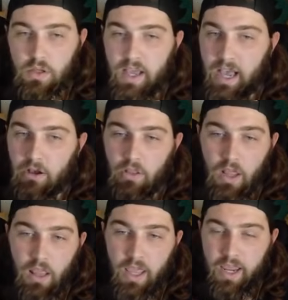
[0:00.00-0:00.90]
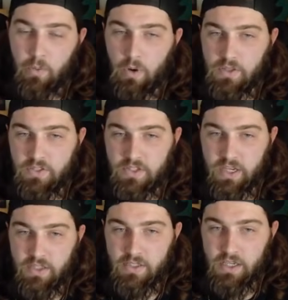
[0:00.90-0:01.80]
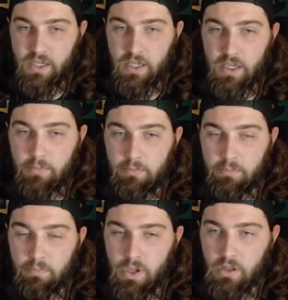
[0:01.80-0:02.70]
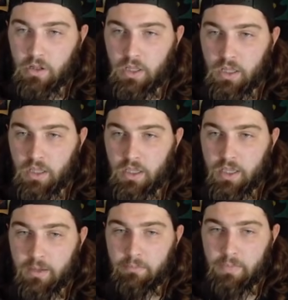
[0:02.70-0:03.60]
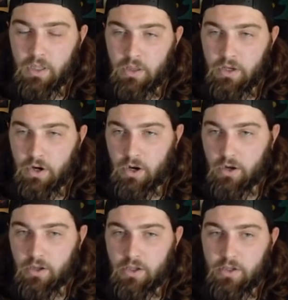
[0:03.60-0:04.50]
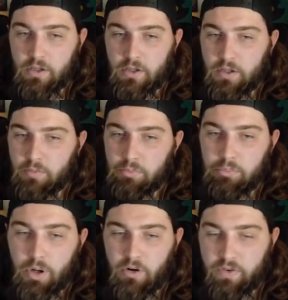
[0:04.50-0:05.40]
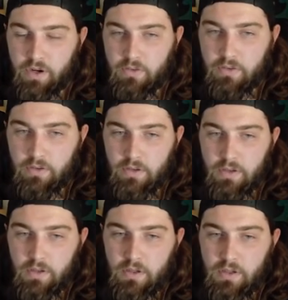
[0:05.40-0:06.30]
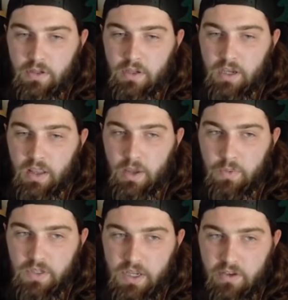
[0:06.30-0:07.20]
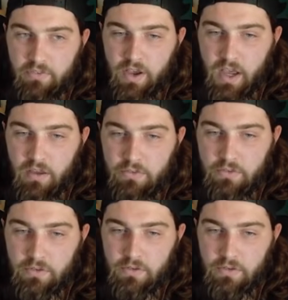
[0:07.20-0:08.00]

Outlaw Leg, 160. Mill Lily, Milladark. Perfect. And then we take 5.